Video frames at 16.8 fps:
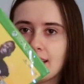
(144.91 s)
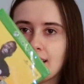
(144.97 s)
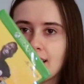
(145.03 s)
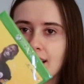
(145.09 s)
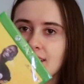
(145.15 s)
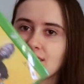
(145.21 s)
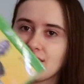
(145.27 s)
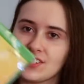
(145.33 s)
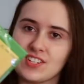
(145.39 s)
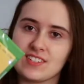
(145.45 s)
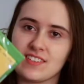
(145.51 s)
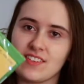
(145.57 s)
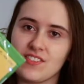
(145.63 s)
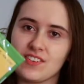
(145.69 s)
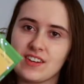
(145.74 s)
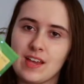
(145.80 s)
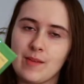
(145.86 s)
I just
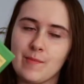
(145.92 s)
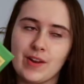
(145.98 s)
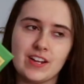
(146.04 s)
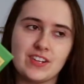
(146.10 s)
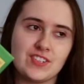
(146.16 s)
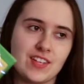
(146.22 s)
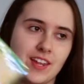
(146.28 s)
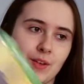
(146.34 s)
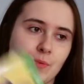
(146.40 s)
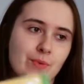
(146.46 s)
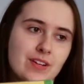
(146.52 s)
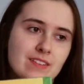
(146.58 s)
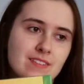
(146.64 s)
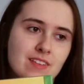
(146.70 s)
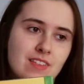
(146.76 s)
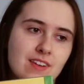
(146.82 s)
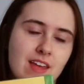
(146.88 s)
said the name and I just thought I
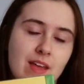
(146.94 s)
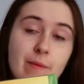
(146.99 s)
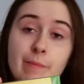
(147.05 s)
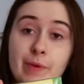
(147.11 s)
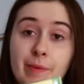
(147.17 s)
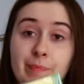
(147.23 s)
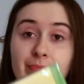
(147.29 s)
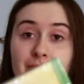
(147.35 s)
wouldn't say the name, but